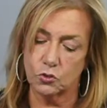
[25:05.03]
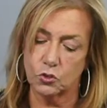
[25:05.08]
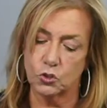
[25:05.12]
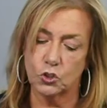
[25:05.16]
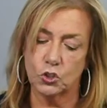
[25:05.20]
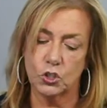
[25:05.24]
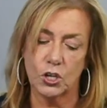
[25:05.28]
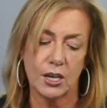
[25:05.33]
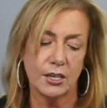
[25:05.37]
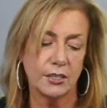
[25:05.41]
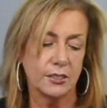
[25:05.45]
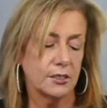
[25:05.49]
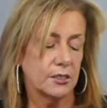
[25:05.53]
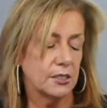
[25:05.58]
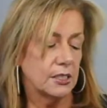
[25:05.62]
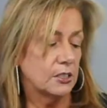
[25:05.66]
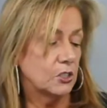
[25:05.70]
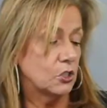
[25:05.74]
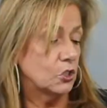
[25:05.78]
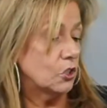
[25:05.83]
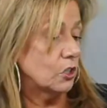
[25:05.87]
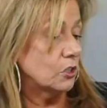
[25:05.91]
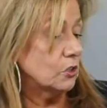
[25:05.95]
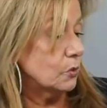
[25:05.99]
Jess. It
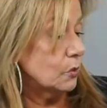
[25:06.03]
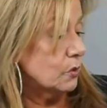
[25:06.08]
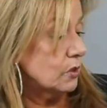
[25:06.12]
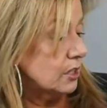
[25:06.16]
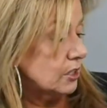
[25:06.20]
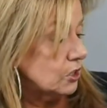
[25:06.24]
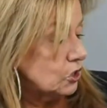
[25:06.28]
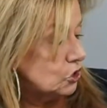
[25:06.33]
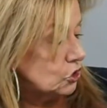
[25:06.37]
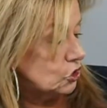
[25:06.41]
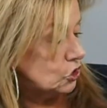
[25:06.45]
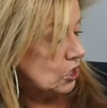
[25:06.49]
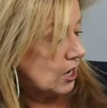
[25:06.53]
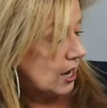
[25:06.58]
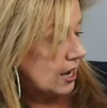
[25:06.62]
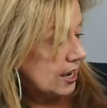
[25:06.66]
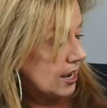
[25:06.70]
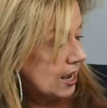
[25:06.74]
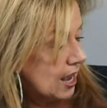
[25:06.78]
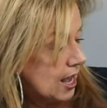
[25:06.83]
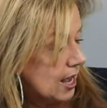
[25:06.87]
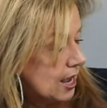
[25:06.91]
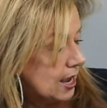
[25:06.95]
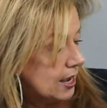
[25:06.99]
starts with the
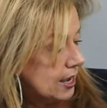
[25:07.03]
J-I-S-U